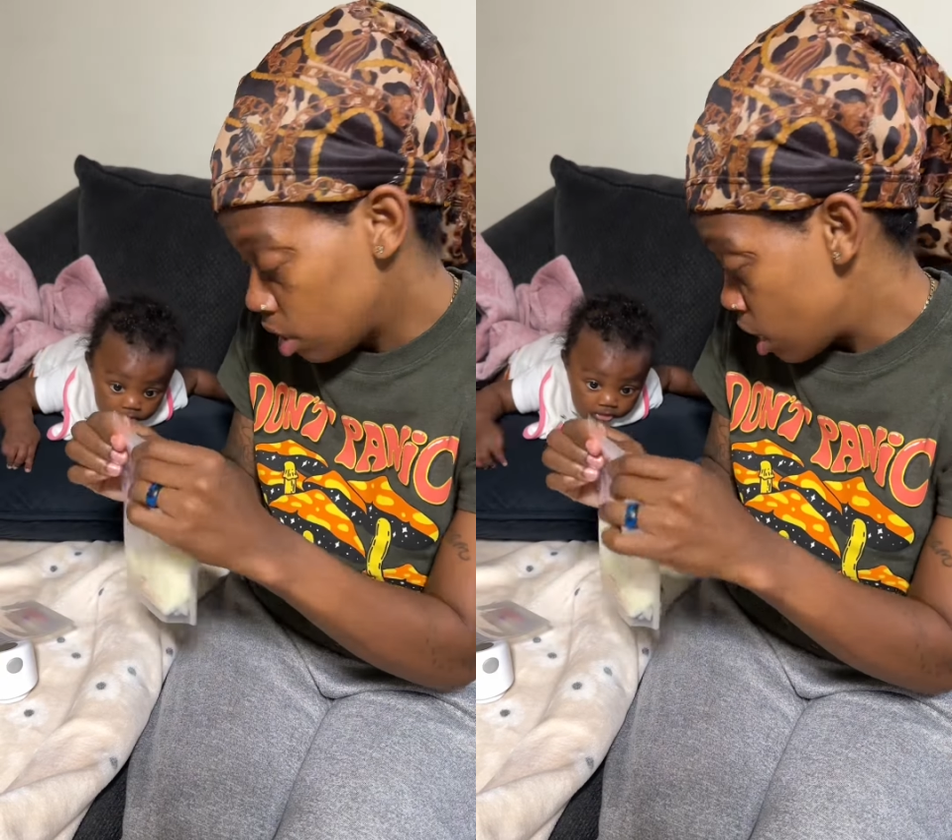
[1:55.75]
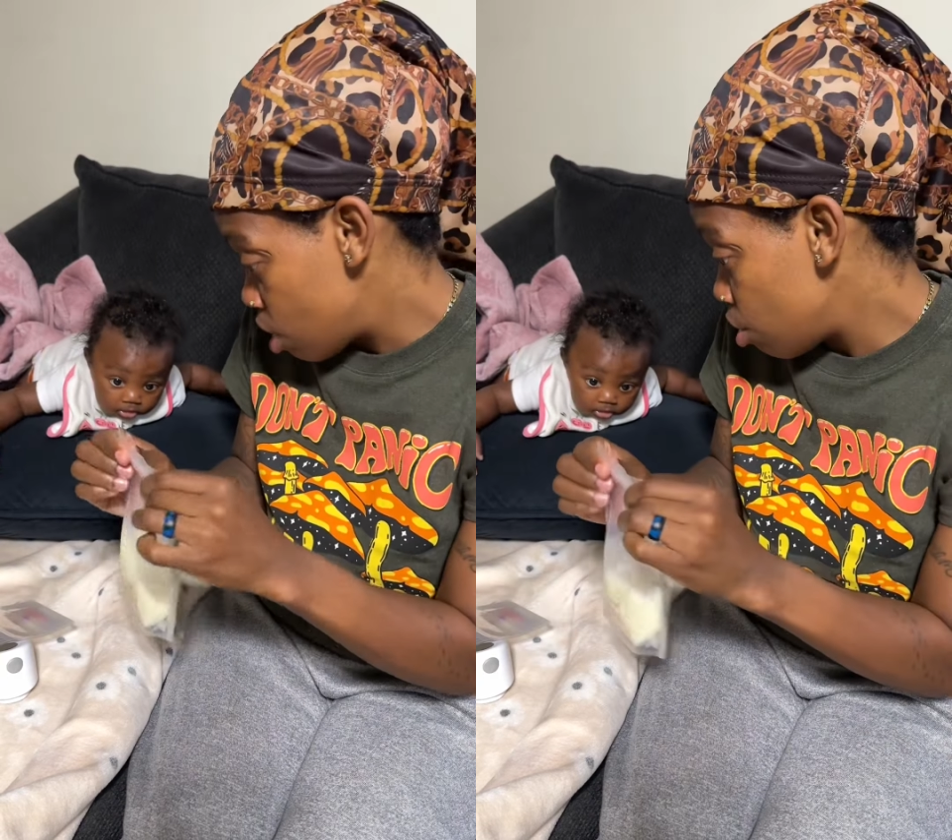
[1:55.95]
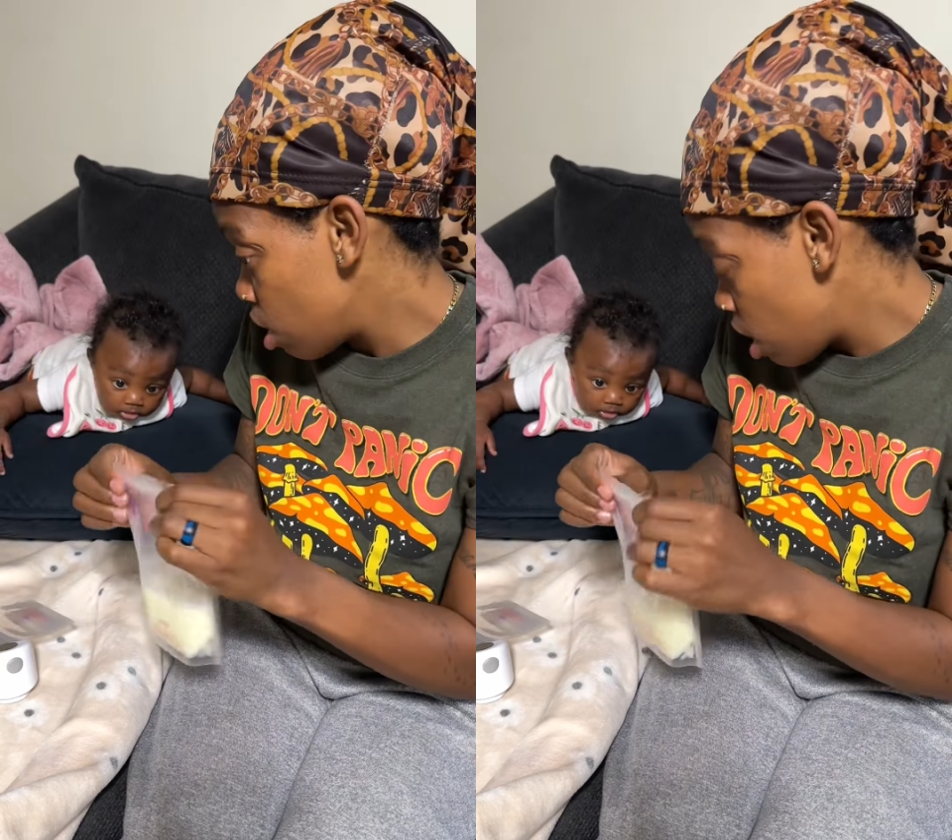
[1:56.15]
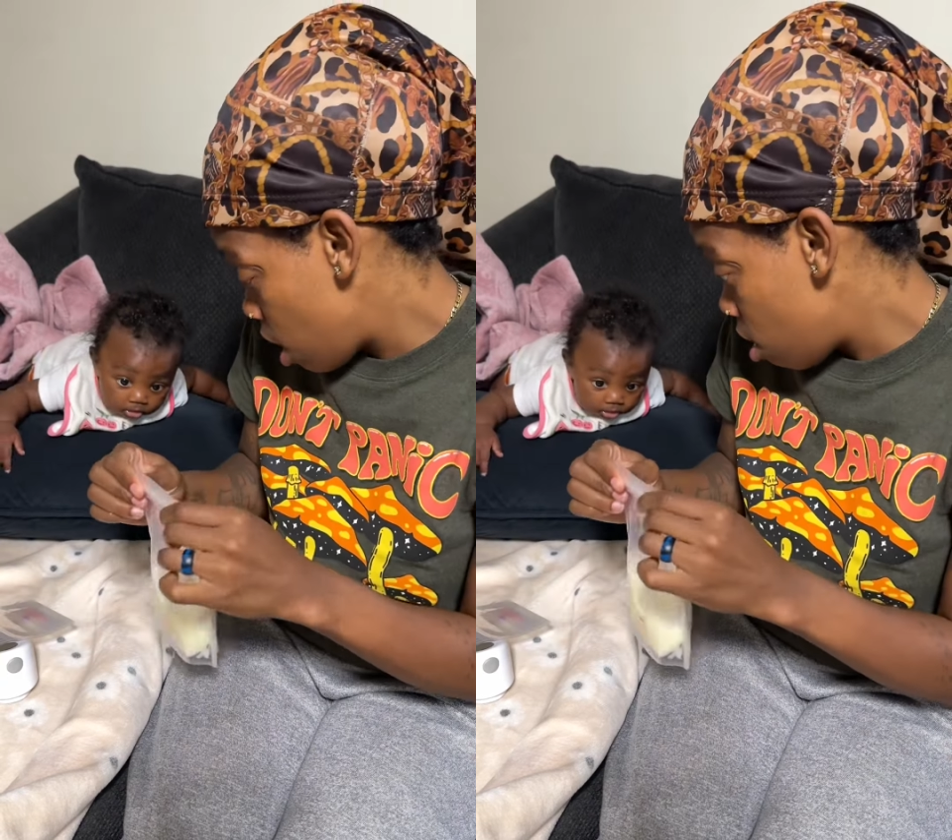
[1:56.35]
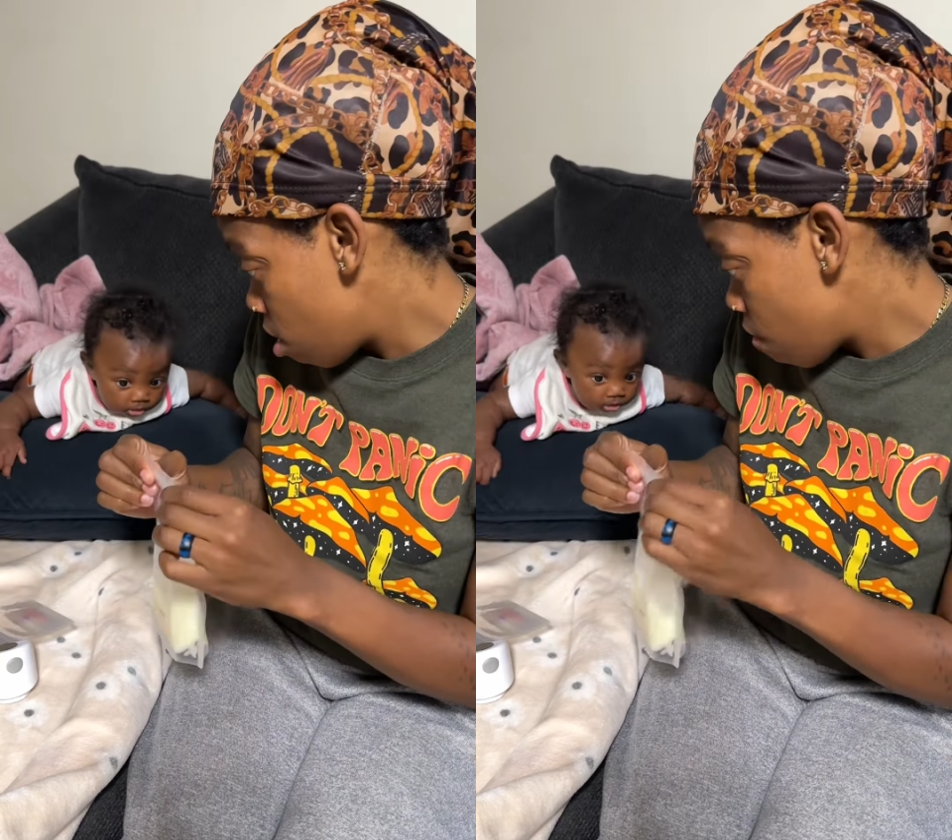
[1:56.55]
all you
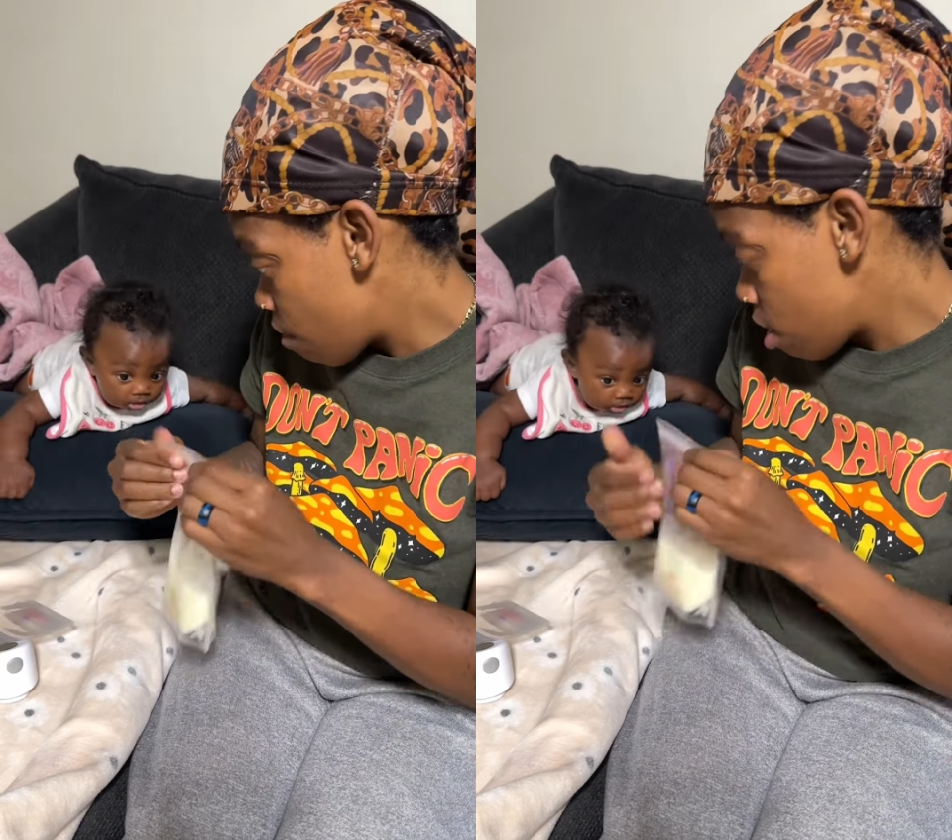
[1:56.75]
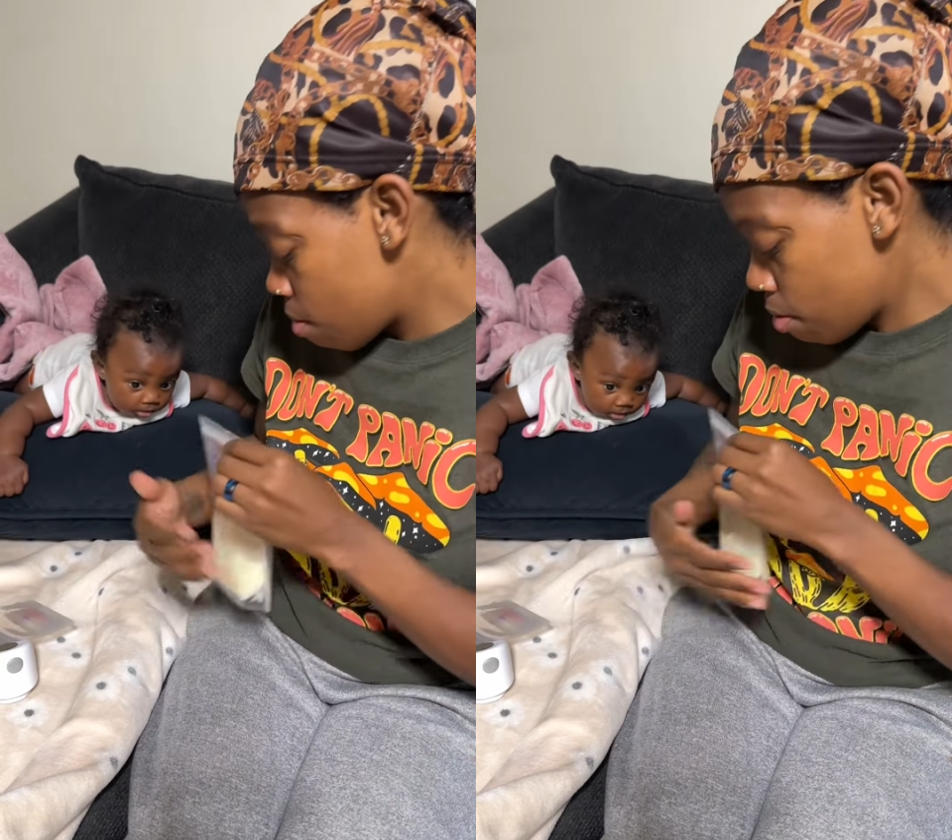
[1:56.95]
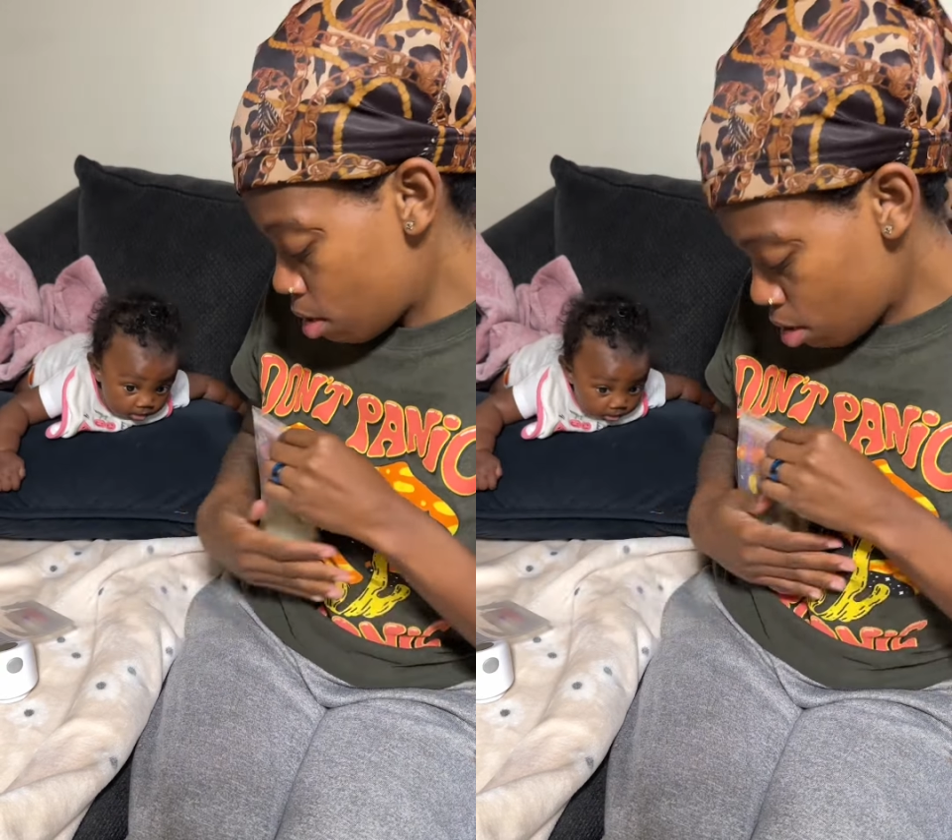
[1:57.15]
getting, you feel me?